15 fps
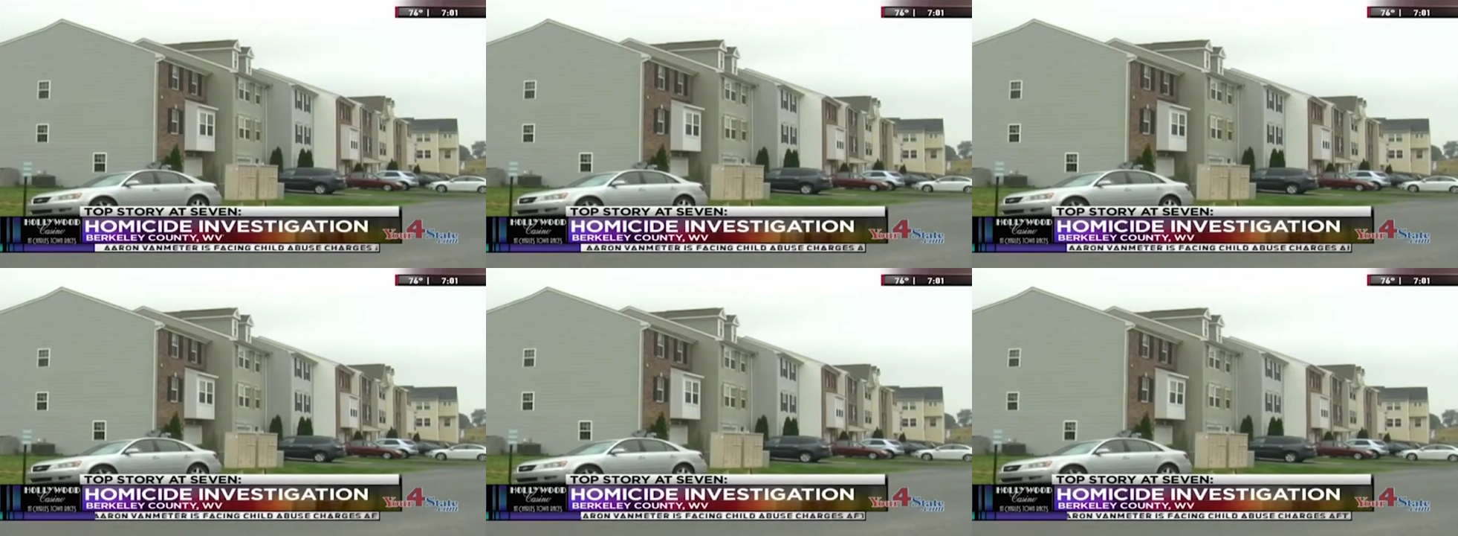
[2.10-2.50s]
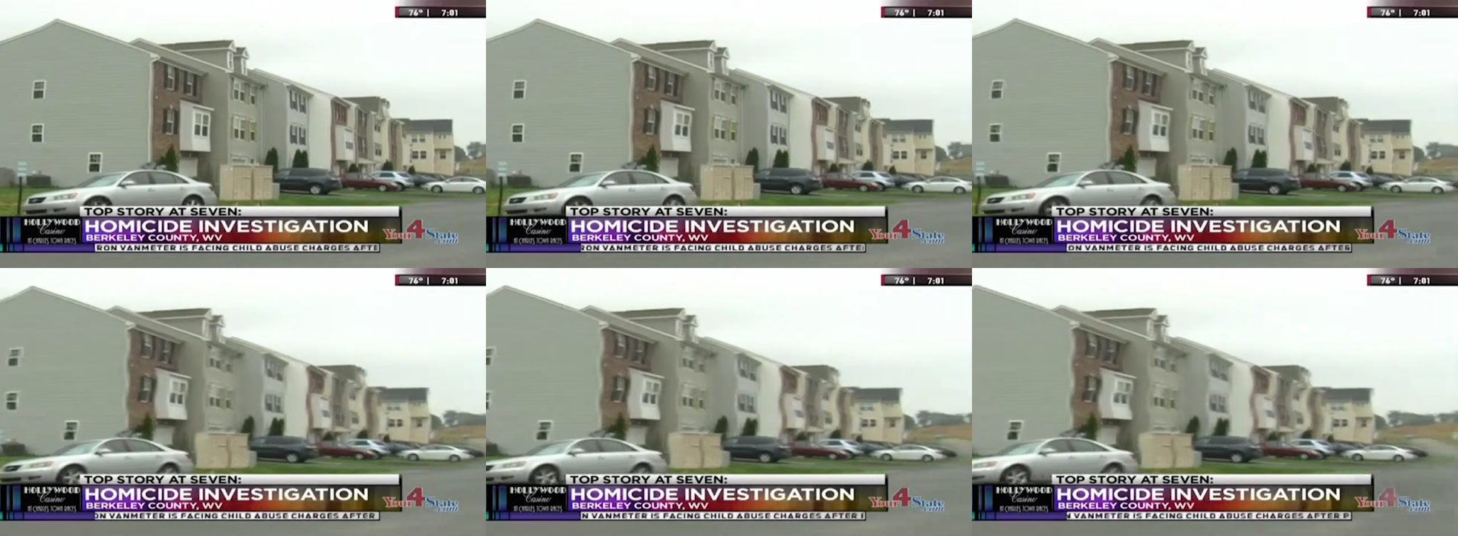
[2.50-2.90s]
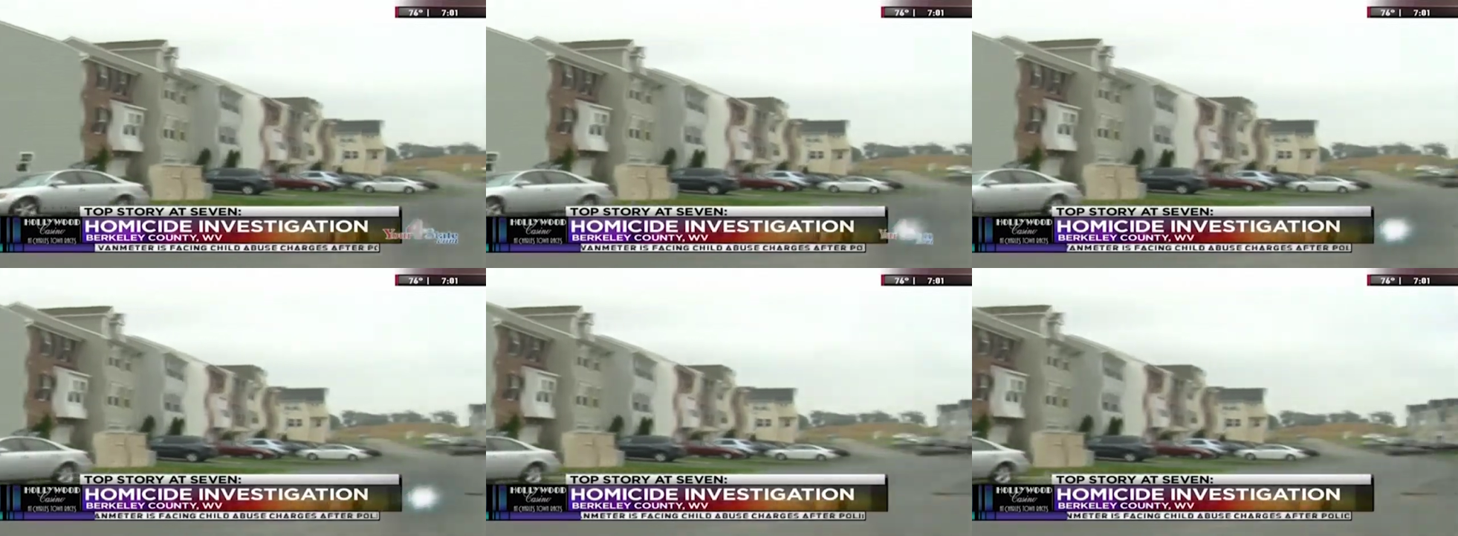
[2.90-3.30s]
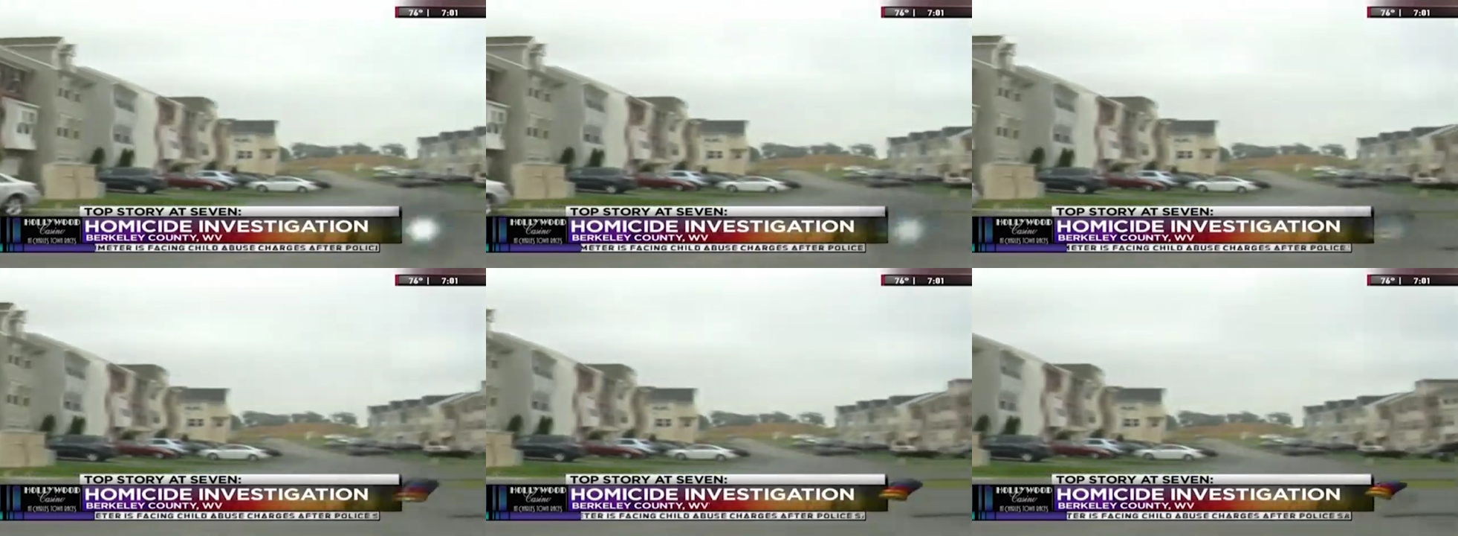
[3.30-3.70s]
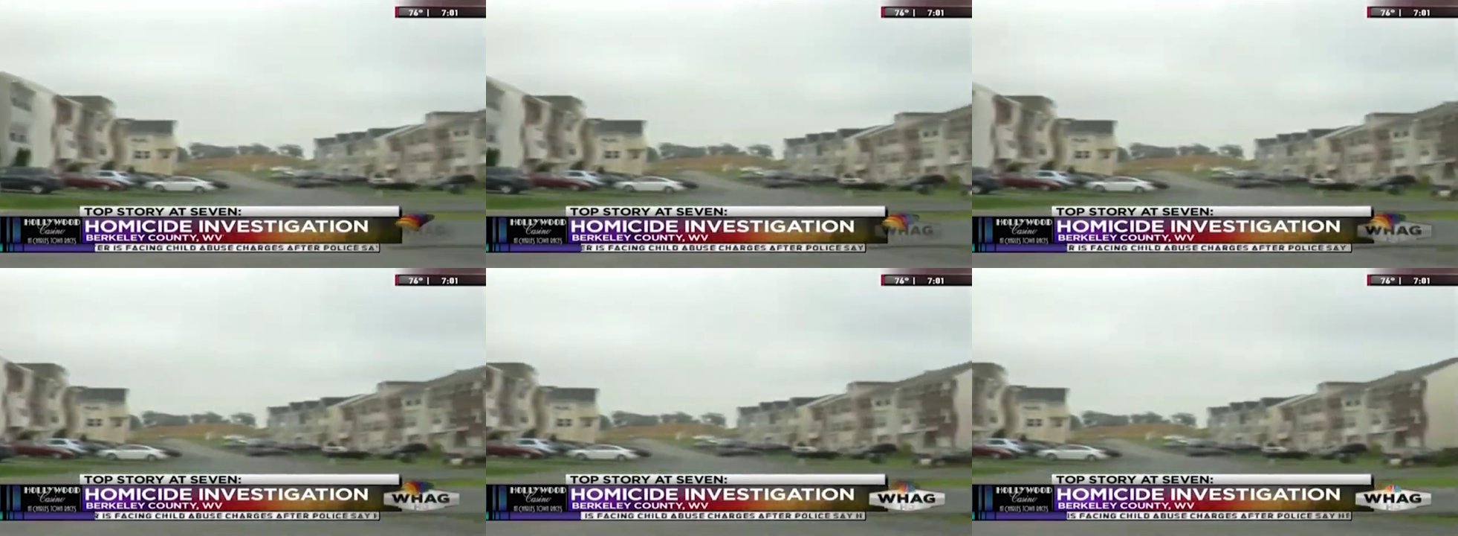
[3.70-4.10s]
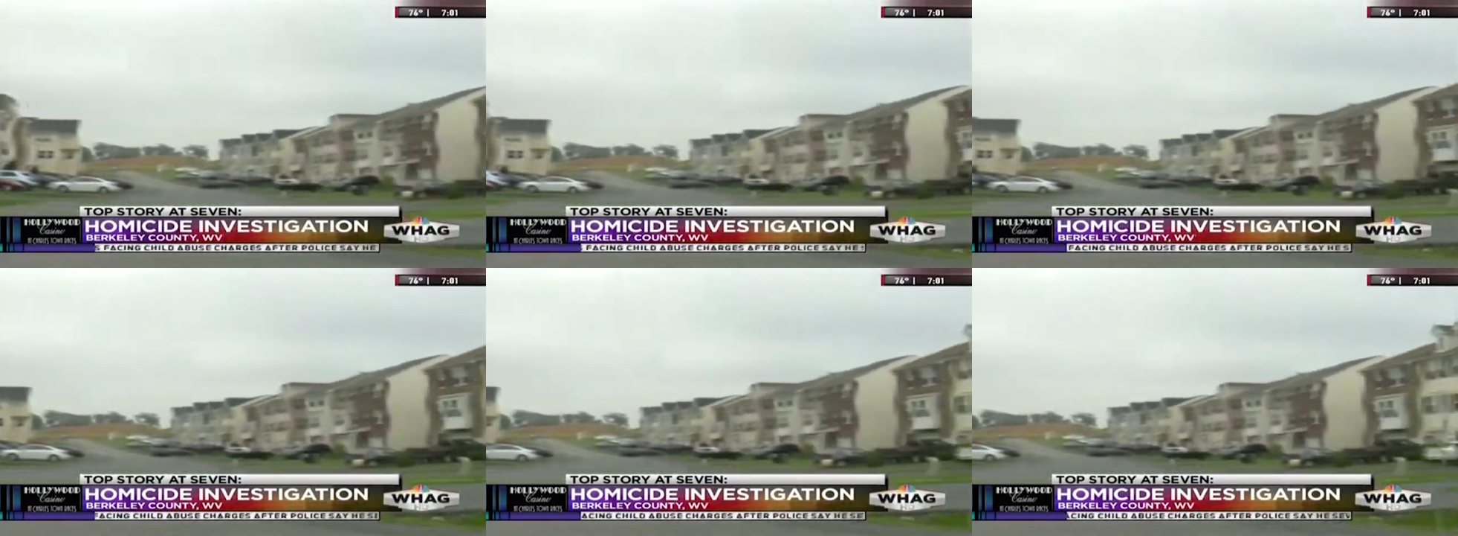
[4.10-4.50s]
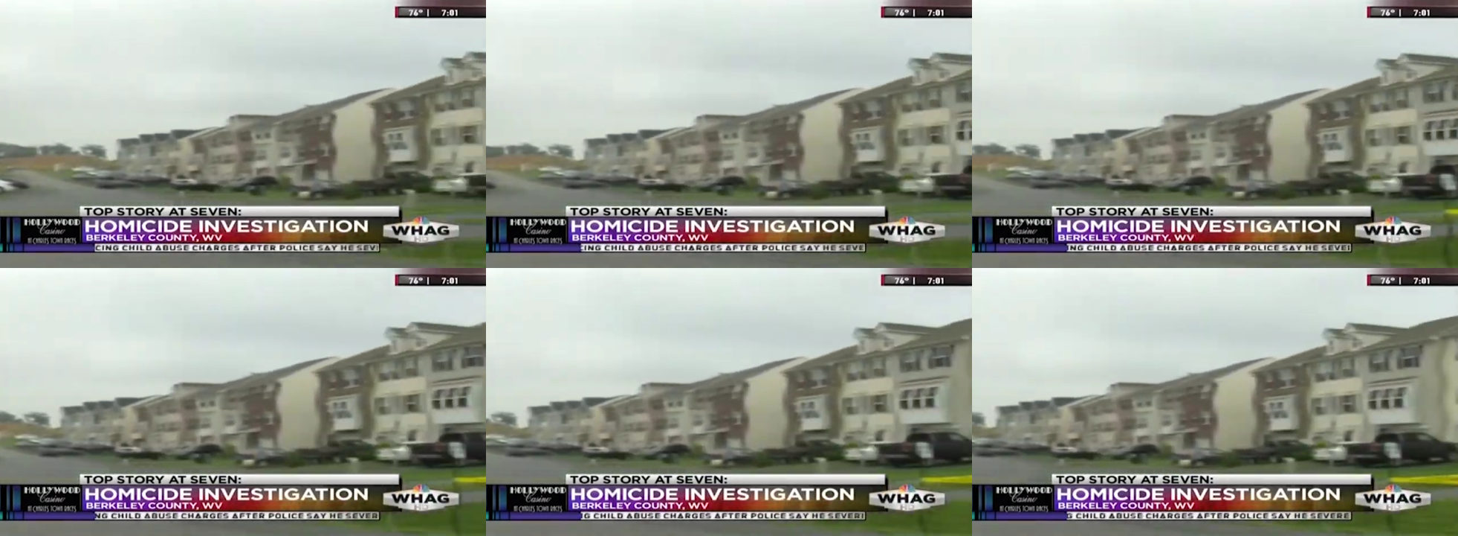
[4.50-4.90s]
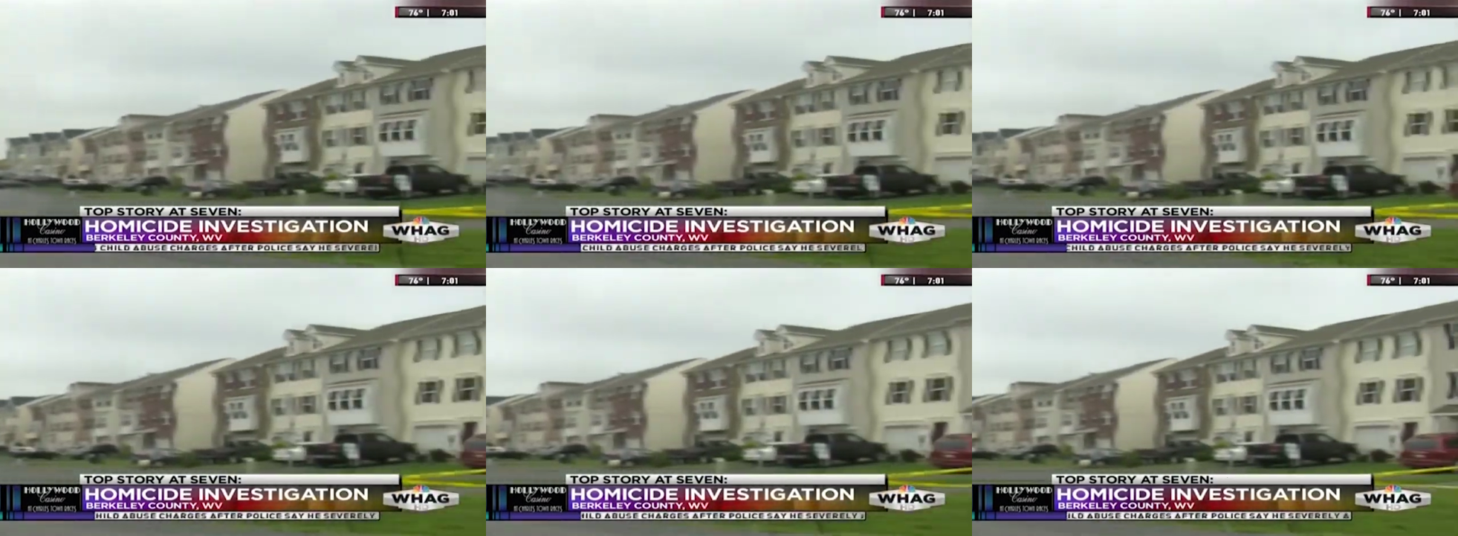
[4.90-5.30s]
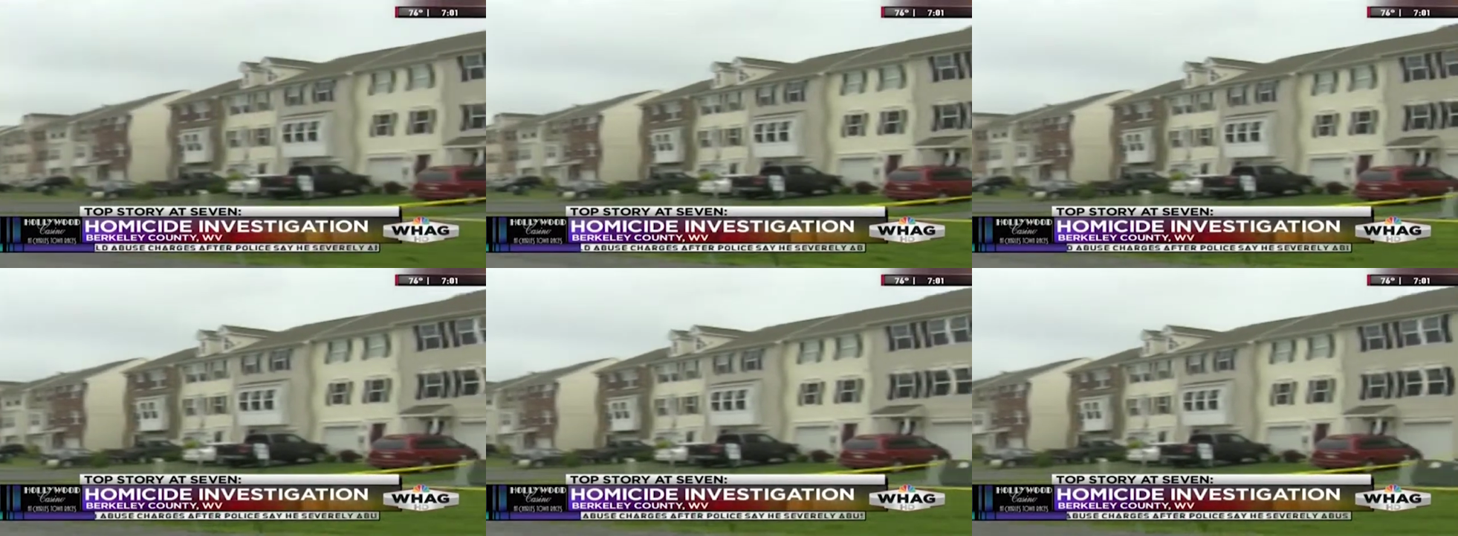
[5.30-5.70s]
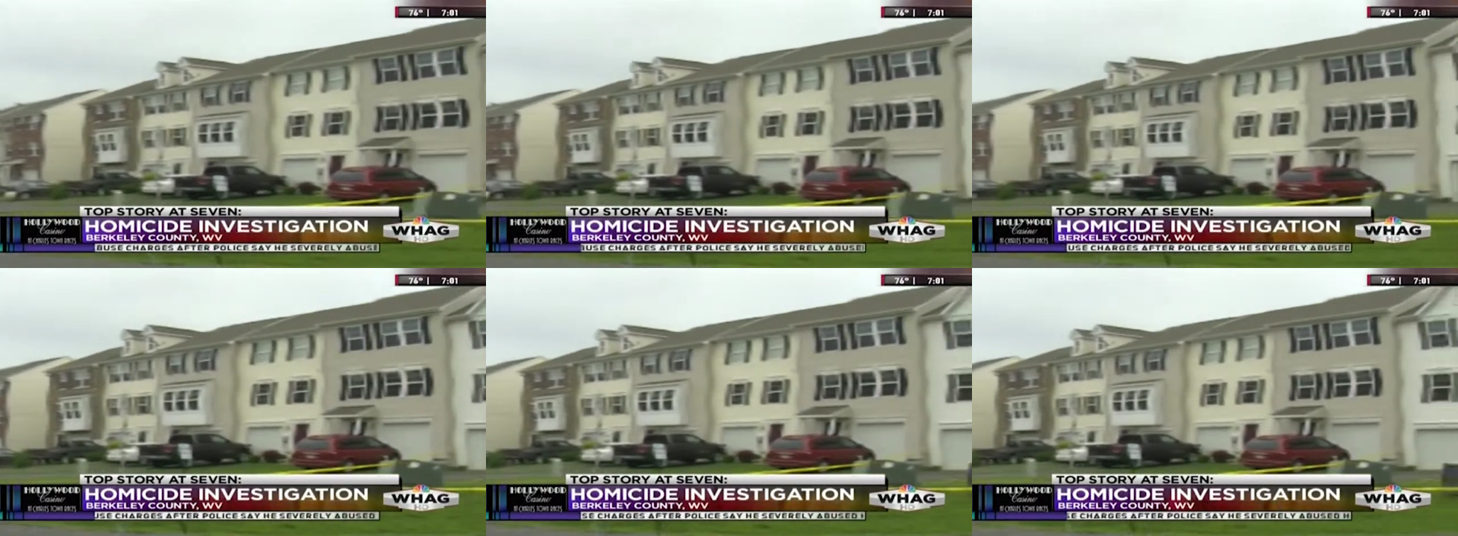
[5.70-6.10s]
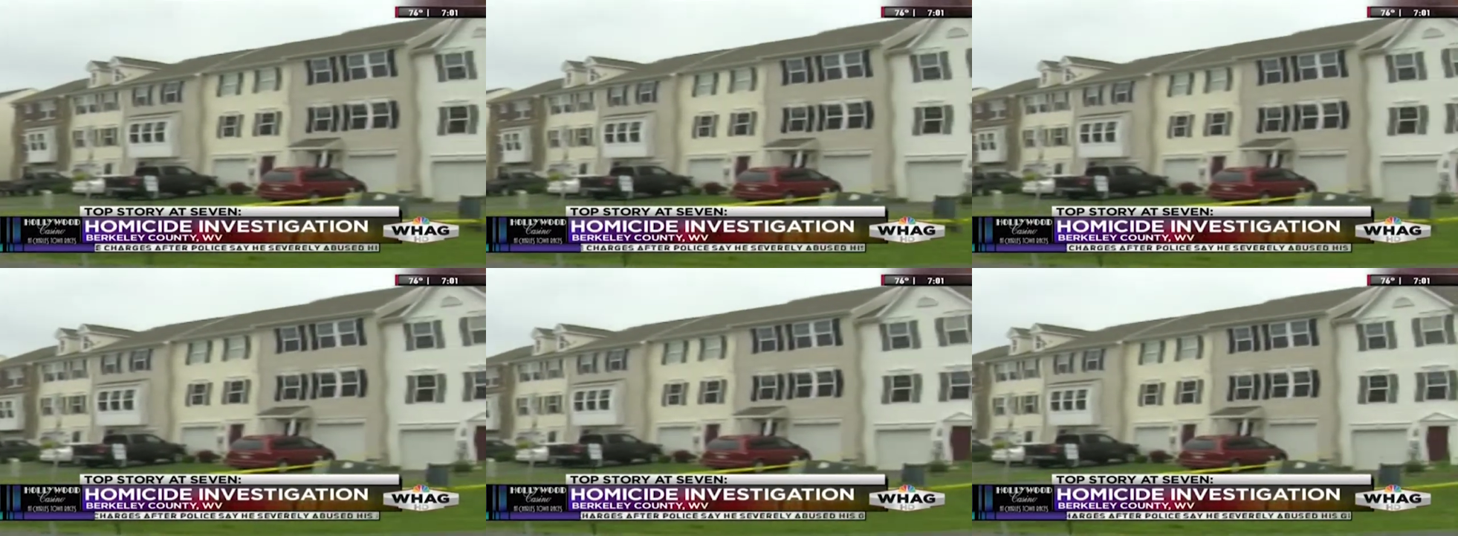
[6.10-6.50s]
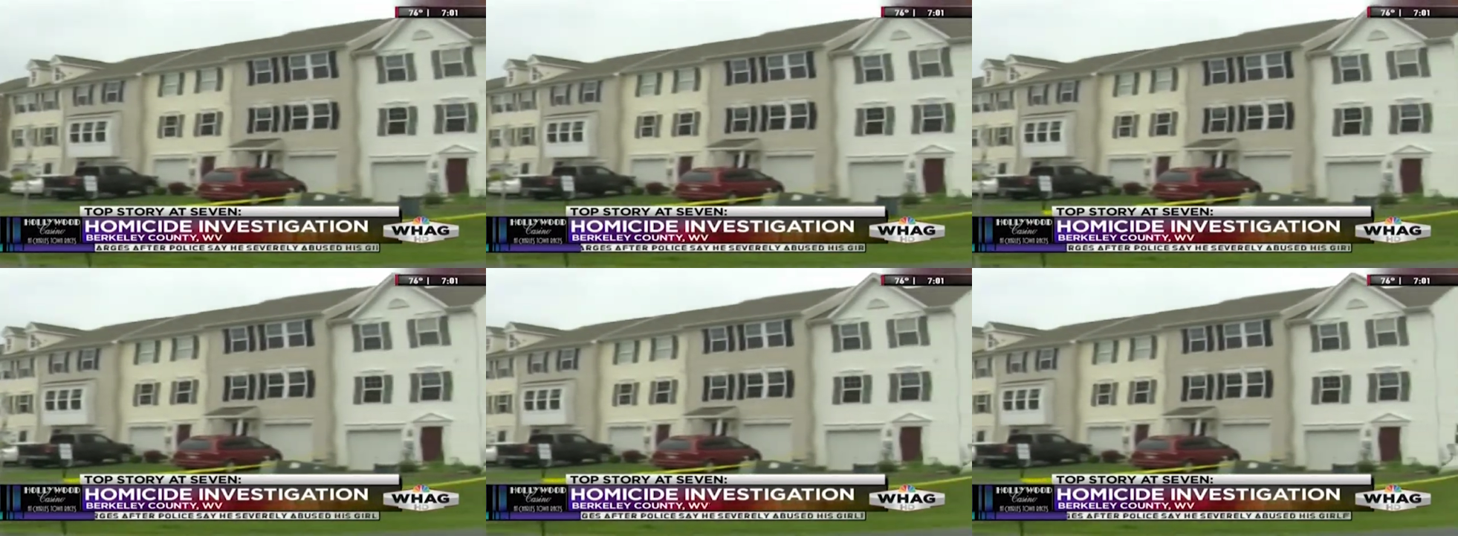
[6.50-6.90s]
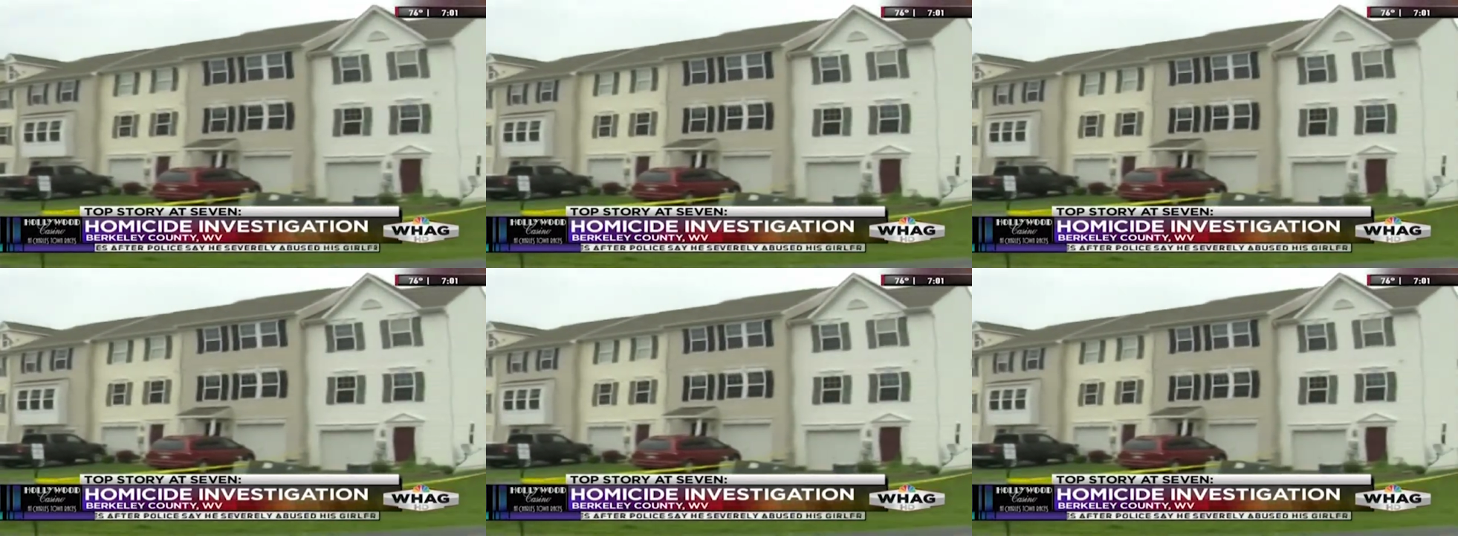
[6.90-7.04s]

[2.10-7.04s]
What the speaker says: Nobody's mouth can be seen.